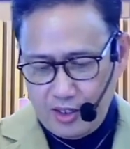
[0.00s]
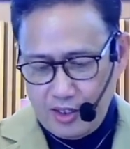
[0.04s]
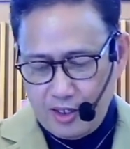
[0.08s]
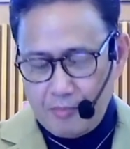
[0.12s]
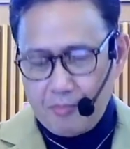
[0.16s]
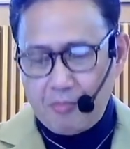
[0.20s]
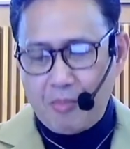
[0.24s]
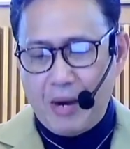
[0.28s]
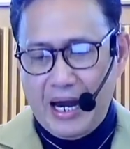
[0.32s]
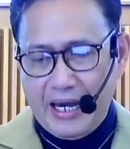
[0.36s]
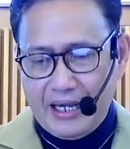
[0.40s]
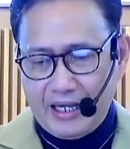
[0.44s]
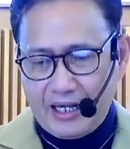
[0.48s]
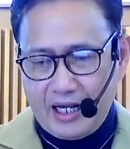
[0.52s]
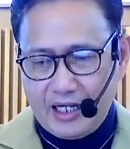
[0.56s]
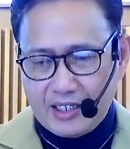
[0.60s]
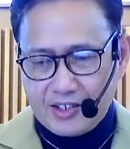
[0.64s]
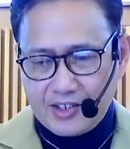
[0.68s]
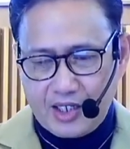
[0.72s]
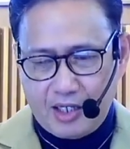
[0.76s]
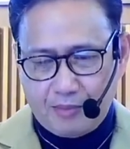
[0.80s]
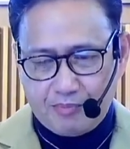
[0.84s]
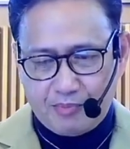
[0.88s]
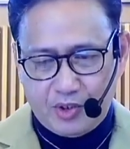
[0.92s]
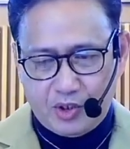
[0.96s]
Micah
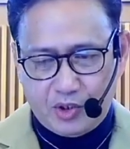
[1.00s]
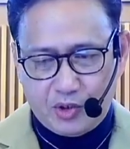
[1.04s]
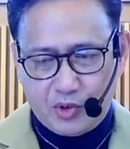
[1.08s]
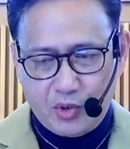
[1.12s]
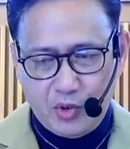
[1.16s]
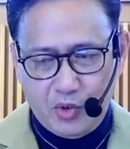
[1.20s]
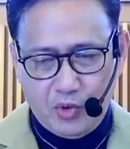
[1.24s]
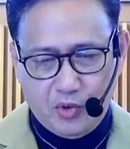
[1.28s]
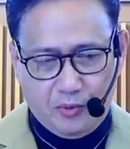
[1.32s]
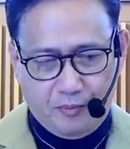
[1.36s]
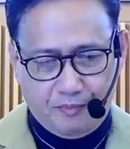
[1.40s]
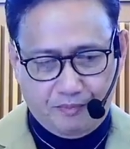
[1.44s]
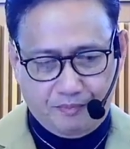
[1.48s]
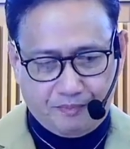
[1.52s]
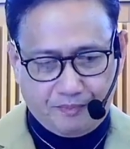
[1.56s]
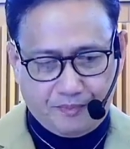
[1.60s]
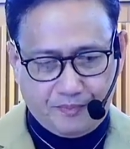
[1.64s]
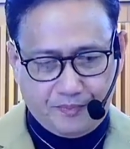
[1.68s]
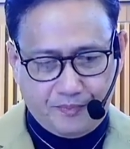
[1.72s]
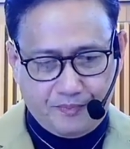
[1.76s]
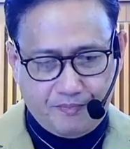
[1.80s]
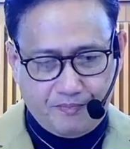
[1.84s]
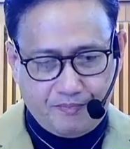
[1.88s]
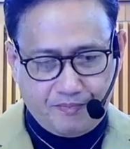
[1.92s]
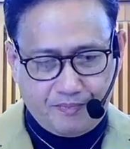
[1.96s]
chapter 2.
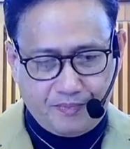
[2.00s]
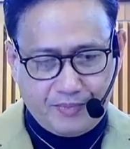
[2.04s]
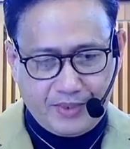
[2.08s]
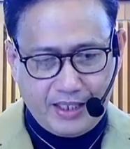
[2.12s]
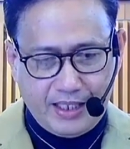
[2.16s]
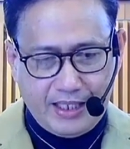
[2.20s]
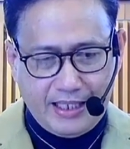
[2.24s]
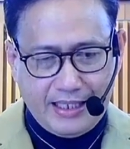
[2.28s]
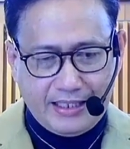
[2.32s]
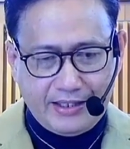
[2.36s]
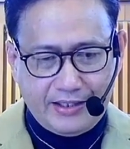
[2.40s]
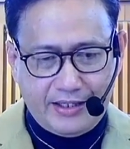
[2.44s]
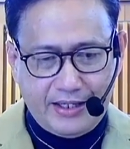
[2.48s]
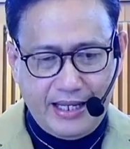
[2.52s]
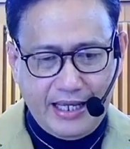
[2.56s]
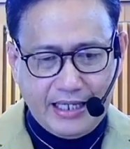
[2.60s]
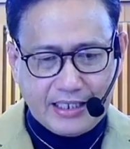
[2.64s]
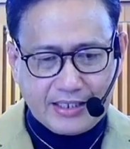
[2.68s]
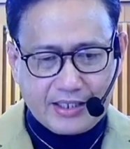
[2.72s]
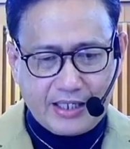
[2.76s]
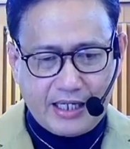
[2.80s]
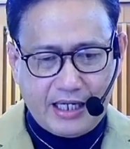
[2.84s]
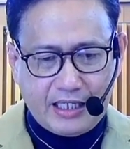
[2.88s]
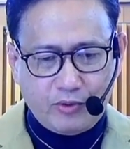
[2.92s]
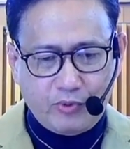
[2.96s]
The
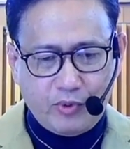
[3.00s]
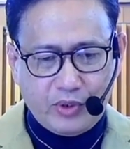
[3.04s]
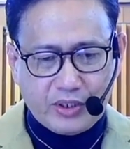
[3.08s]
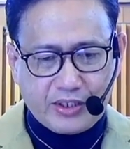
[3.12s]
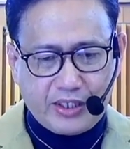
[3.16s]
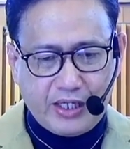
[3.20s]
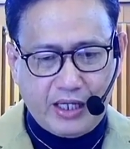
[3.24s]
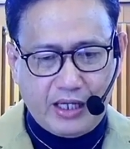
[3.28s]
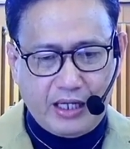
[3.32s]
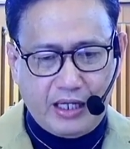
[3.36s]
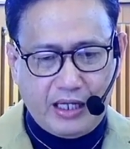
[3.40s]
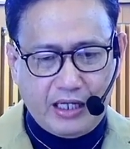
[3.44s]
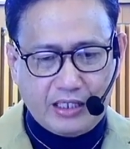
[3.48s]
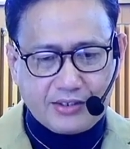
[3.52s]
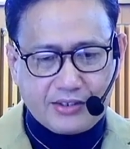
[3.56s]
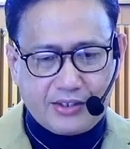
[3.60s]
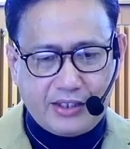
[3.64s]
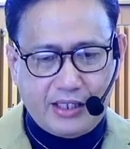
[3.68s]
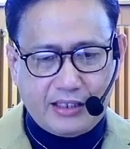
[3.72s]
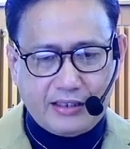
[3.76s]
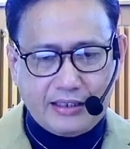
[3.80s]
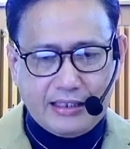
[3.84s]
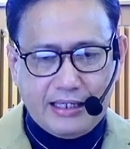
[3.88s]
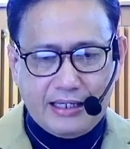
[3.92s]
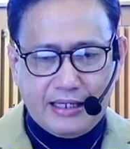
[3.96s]
next slide will tell us
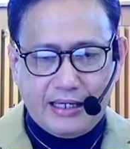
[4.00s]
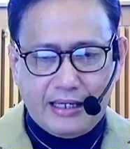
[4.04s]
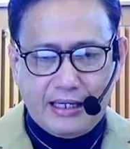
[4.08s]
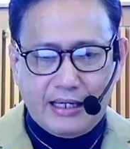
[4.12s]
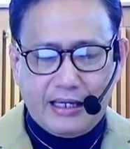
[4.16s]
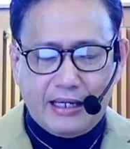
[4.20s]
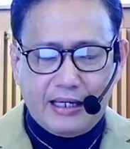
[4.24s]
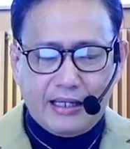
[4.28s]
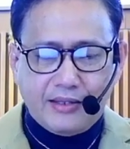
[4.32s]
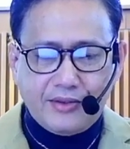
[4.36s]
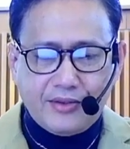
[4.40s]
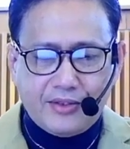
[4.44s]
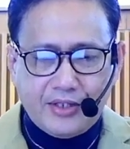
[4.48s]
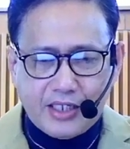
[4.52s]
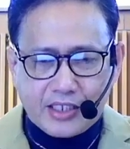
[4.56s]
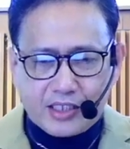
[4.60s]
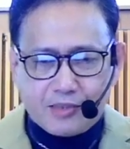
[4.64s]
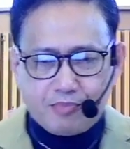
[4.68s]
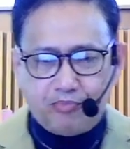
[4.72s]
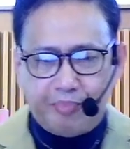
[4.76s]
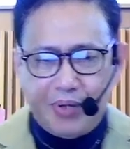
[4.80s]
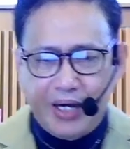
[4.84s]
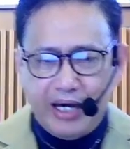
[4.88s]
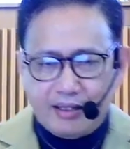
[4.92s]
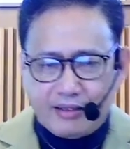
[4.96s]
that this
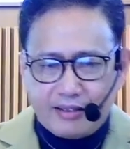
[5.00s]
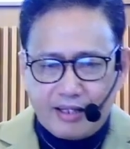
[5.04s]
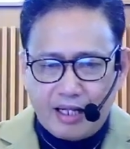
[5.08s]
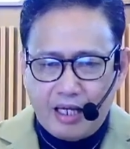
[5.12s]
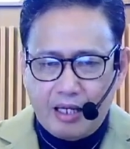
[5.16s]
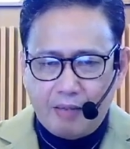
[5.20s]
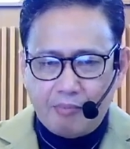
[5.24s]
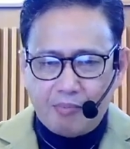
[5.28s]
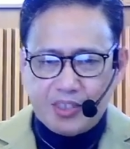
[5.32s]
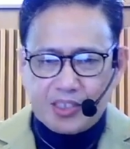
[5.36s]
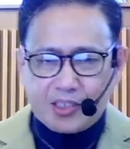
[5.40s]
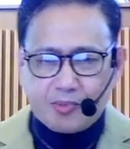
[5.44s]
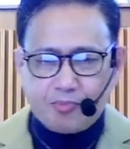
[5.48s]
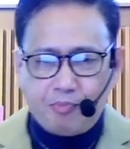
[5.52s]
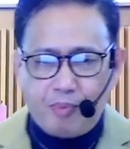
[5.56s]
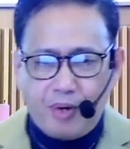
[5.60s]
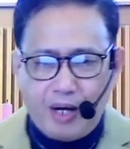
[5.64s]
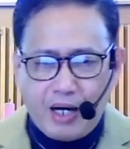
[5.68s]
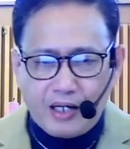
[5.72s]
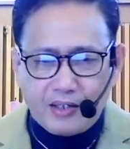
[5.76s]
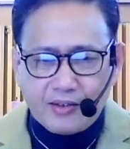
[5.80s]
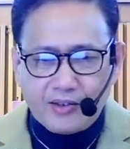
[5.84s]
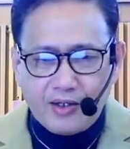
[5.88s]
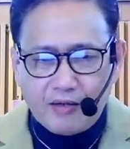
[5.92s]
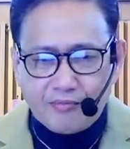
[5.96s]
Bethlehem is
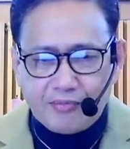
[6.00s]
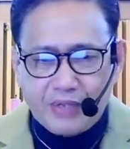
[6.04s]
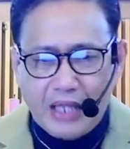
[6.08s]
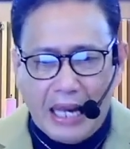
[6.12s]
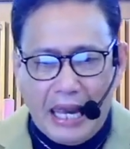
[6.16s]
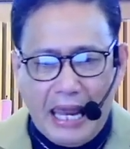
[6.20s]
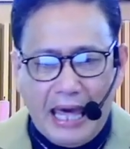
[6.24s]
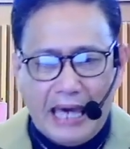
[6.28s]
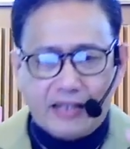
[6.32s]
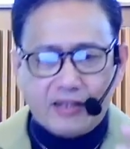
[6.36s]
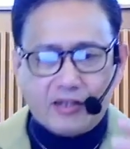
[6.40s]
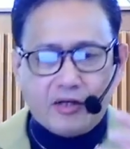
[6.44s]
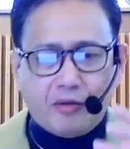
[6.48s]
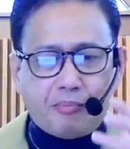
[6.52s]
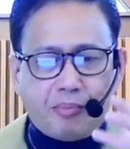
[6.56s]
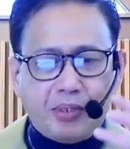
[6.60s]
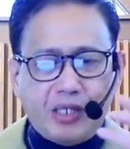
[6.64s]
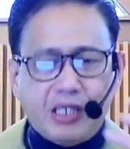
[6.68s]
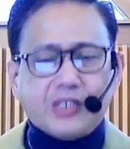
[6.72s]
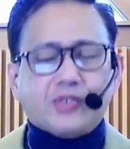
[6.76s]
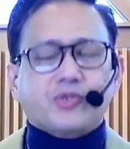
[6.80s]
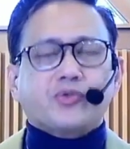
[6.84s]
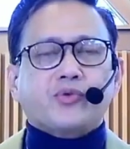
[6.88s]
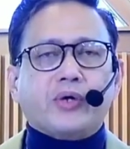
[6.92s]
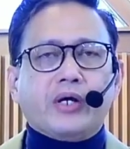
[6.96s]
part of the land of
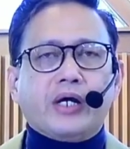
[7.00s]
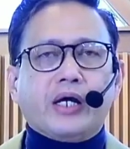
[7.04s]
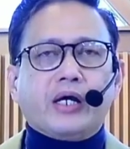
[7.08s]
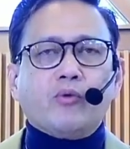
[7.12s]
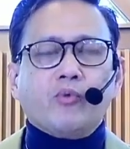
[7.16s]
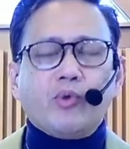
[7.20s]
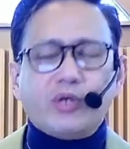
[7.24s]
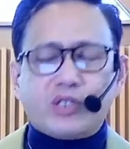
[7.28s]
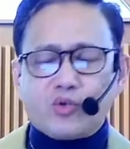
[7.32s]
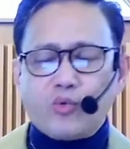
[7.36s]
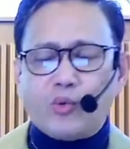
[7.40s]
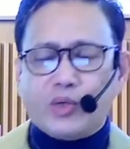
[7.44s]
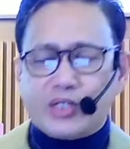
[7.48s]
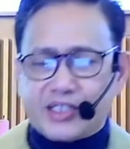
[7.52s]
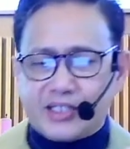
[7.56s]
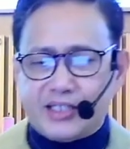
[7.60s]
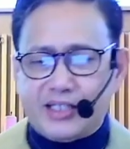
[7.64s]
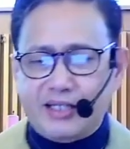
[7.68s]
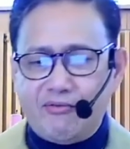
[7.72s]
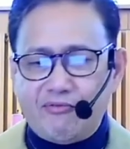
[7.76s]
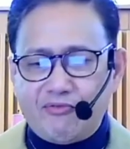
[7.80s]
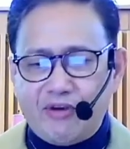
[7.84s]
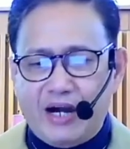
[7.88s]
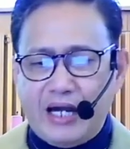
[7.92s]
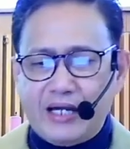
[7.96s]
Israel, which was
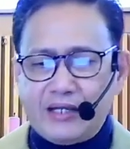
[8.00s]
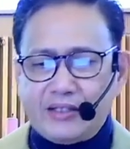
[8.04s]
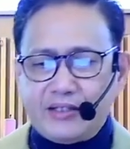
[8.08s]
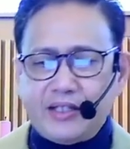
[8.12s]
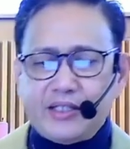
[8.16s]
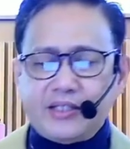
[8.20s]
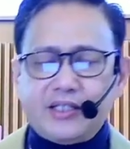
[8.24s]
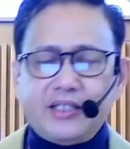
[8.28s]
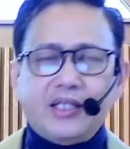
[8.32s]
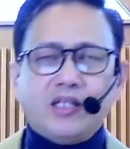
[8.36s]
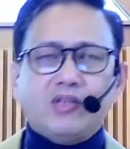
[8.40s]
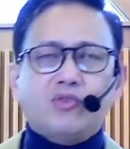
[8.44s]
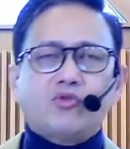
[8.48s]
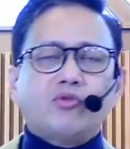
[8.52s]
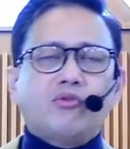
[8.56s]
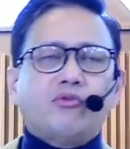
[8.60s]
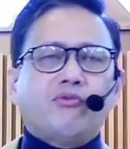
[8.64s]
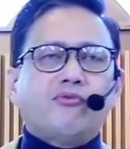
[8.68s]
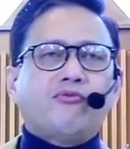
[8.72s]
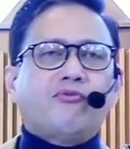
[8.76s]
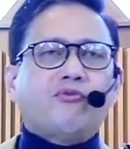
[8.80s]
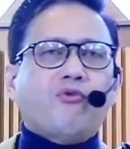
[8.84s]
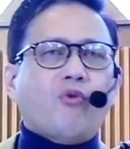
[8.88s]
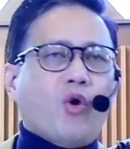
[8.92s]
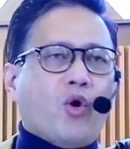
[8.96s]
divided into
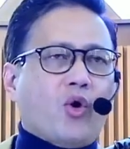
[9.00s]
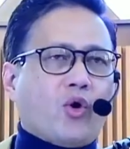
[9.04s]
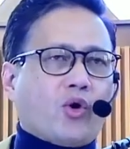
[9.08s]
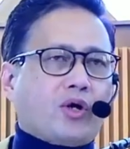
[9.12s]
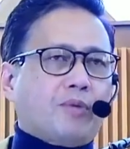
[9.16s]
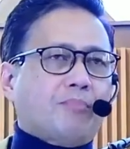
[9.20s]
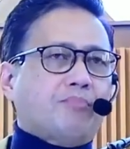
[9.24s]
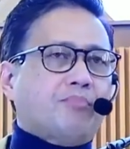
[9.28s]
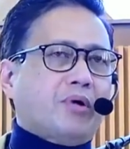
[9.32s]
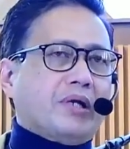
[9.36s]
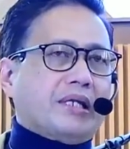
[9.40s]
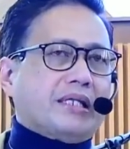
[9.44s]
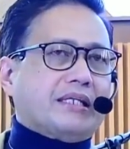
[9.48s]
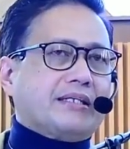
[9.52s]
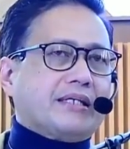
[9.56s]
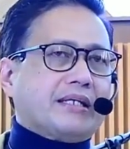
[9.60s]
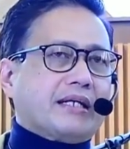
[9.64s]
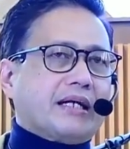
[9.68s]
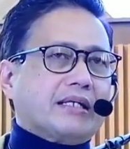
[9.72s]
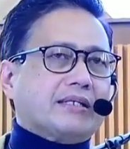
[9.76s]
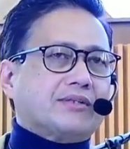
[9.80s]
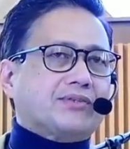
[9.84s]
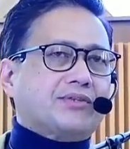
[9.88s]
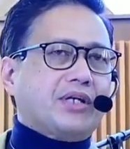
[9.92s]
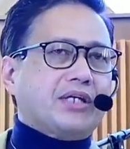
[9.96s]
4
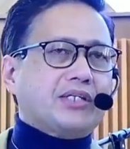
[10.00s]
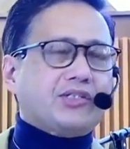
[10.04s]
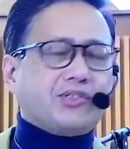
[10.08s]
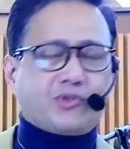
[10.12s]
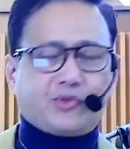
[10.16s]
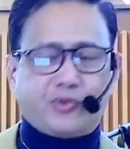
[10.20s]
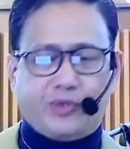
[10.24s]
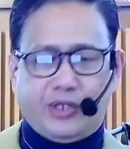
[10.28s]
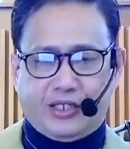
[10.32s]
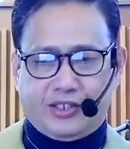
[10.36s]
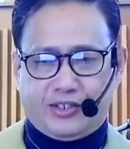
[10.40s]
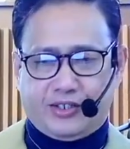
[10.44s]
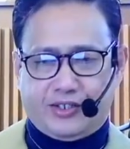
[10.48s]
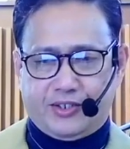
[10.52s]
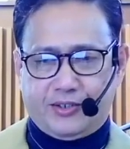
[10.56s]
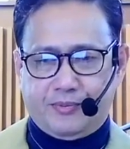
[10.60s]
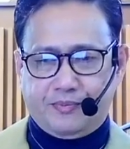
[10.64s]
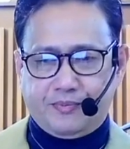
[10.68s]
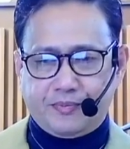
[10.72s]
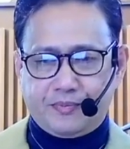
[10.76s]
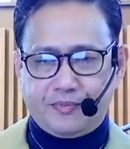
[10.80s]
political districts.